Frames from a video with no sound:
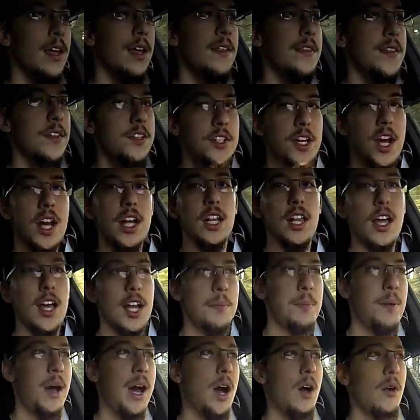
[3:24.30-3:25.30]
There's not a lot
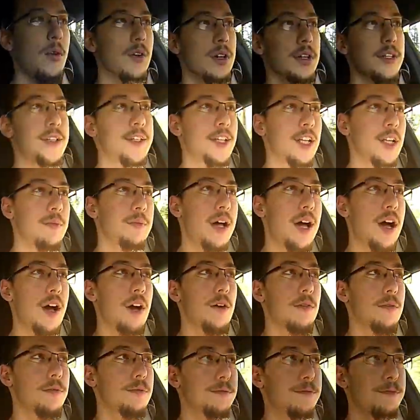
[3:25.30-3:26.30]
of power until
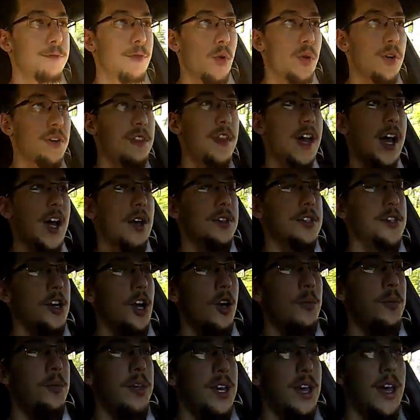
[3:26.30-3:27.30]
about 4,000
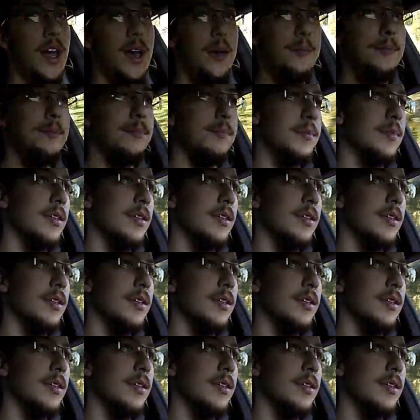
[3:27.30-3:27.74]
RPM.